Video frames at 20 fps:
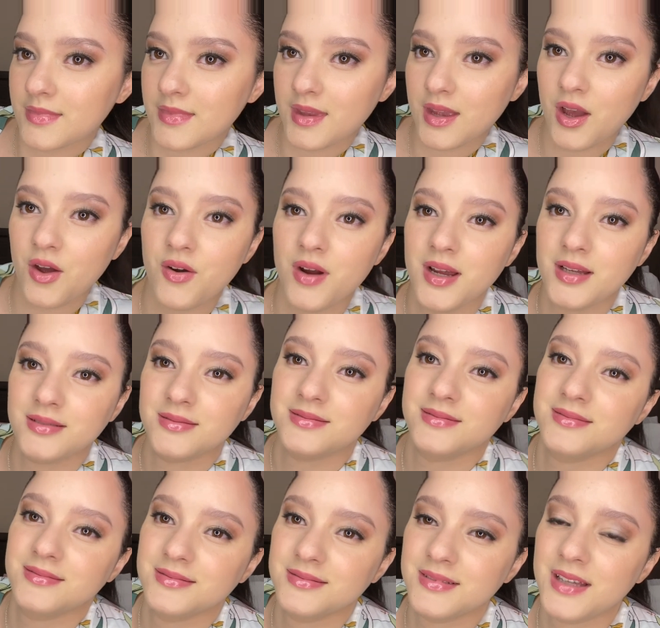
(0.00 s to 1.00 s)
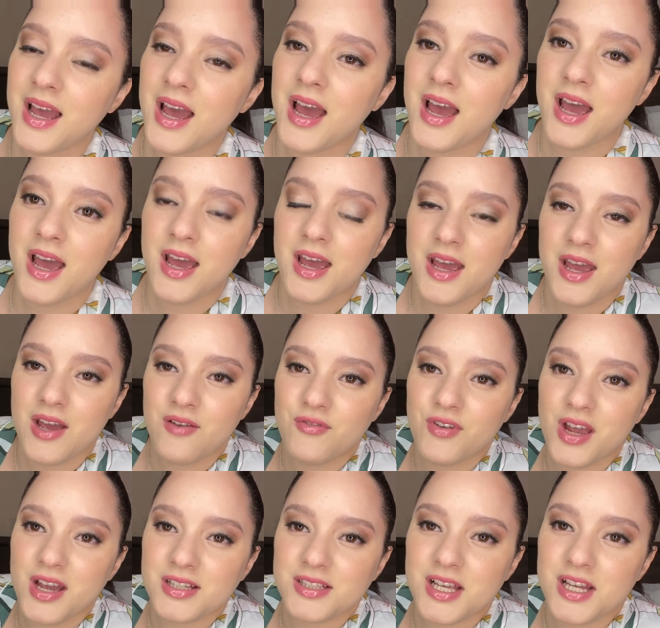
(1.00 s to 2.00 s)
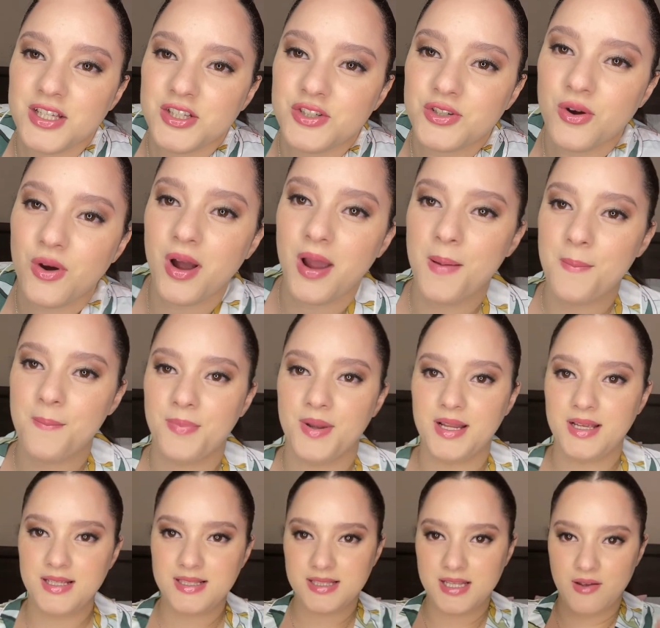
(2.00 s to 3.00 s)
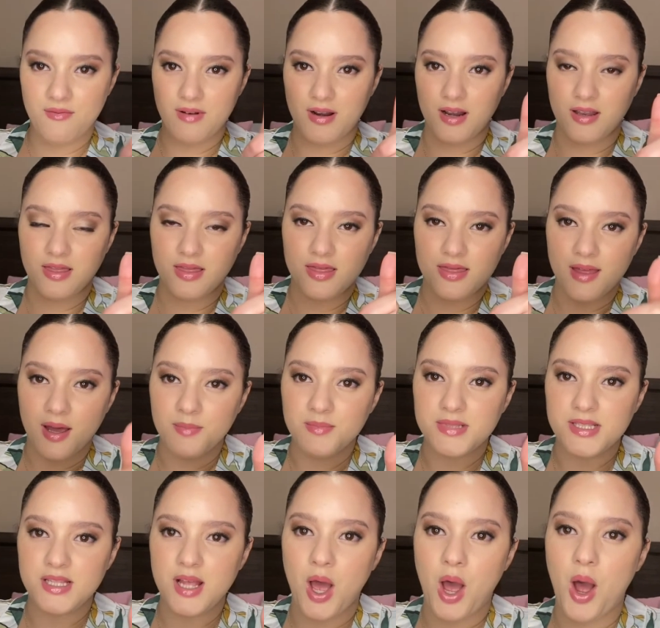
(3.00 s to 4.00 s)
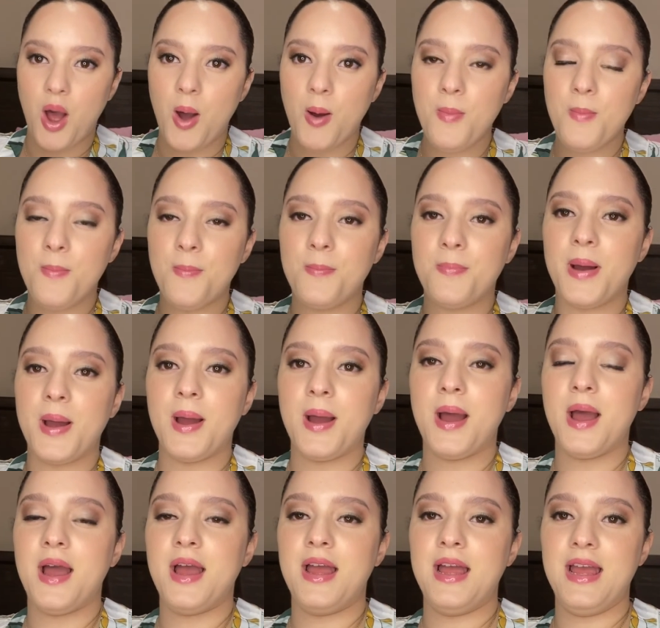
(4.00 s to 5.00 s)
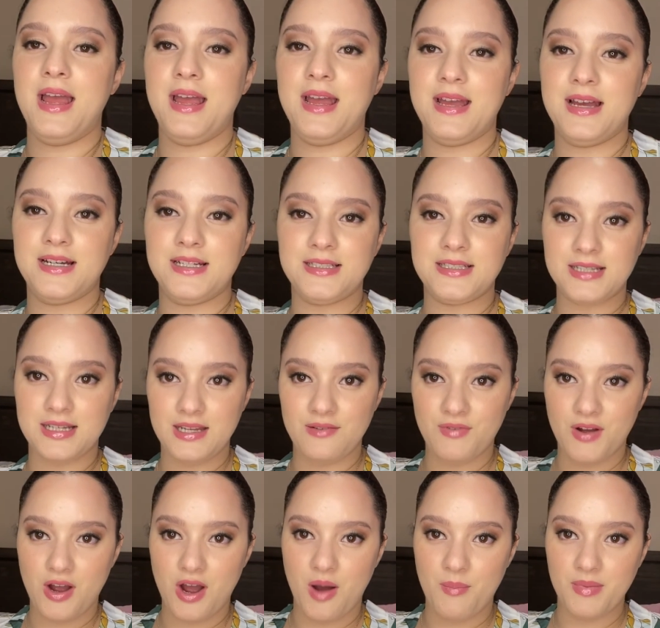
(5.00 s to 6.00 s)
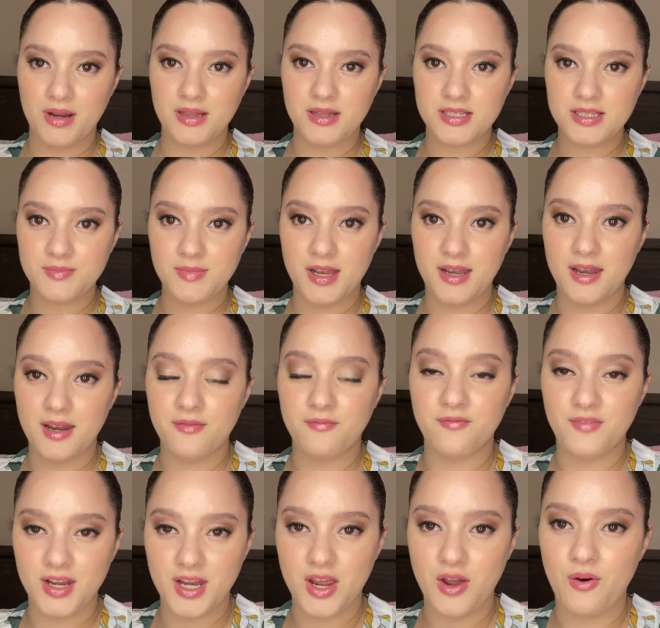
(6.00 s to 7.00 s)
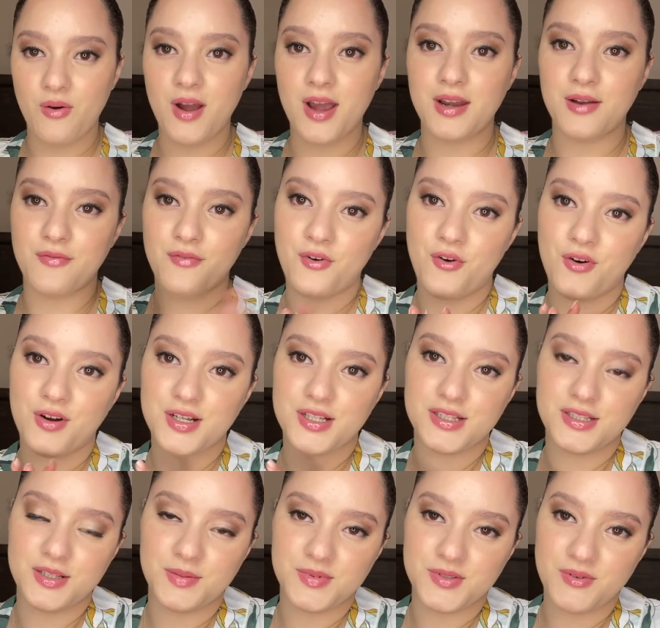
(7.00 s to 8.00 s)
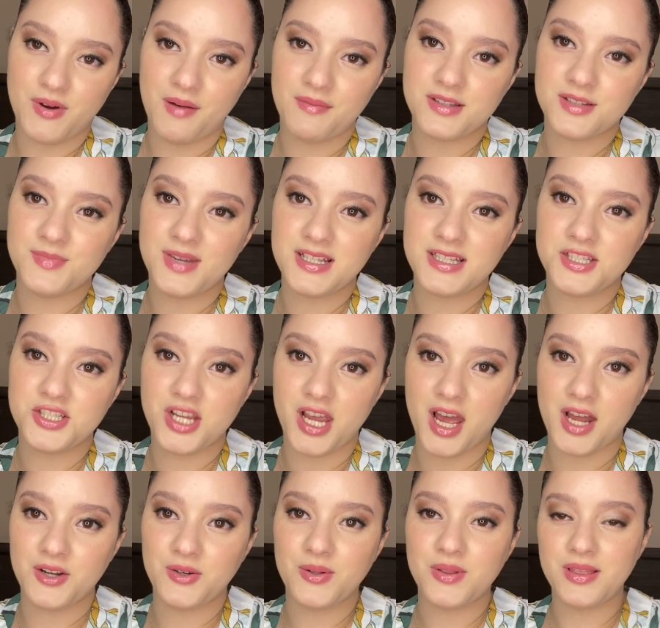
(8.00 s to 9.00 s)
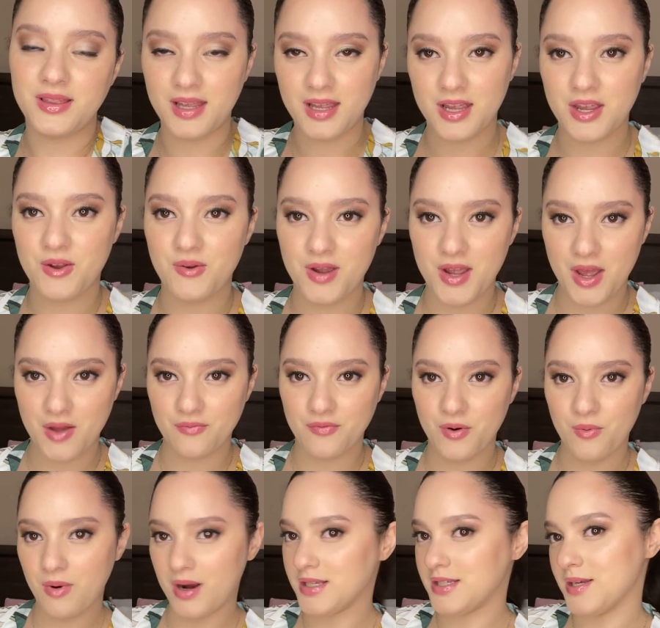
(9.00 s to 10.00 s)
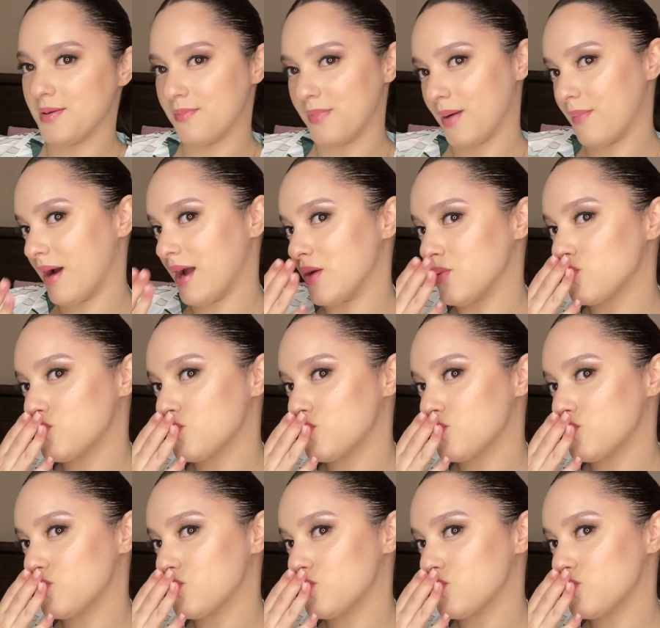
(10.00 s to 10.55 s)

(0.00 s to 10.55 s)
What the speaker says: All right, if you guys enjoyed, please give it a thumbs up and leave a comment in this video, and of course subscribe to my channel. Thank you again for watching. Bye bye.